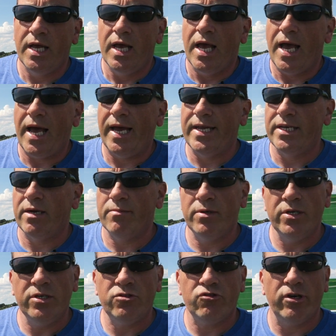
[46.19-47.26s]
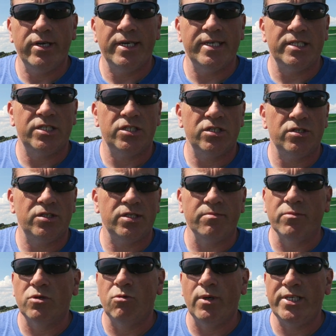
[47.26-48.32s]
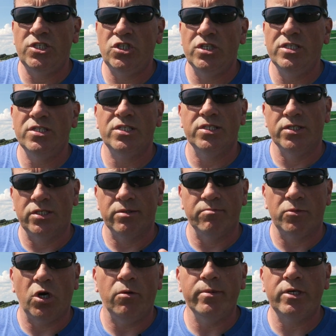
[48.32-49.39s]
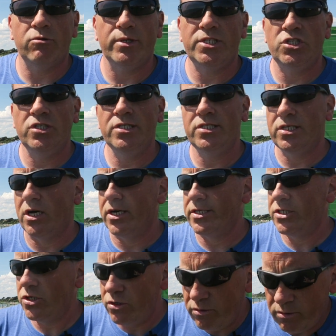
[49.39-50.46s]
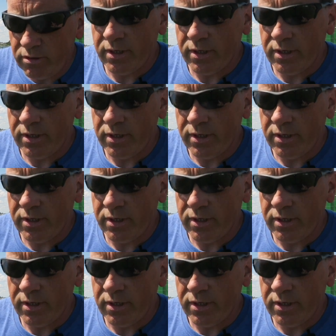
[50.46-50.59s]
and I'm going to try and answer some questions and some common questions that I do